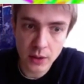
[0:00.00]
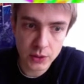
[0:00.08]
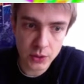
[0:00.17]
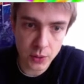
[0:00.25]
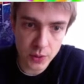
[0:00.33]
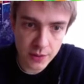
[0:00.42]

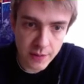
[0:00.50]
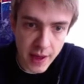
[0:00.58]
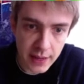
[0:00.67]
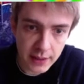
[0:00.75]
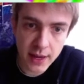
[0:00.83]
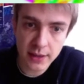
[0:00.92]
So in
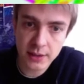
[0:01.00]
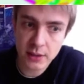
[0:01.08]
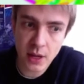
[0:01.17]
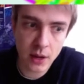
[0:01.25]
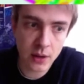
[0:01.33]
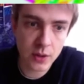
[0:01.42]
that
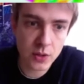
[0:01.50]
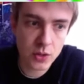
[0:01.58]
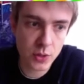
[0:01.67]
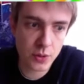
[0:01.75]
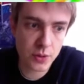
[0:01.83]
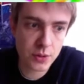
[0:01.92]
case,
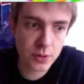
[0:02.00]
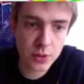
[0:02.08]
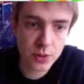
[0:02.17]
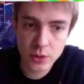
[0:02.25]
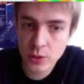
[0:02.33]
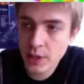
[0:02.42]

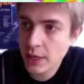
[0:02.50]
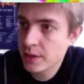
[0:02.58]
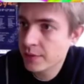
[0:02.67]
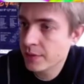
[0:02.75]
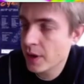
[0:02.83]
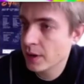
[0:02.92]
you can
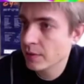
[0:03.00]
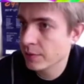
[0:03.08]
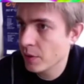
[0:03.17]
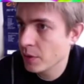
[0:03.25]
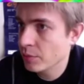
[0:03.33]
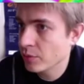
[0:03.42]
define
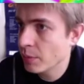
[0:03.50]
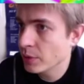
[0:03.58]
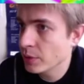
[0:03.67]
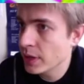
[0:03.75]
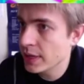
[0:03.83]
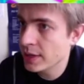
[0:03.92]
very
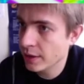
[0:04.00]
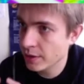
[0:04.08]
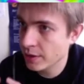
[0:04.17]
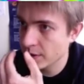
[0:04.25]
properly.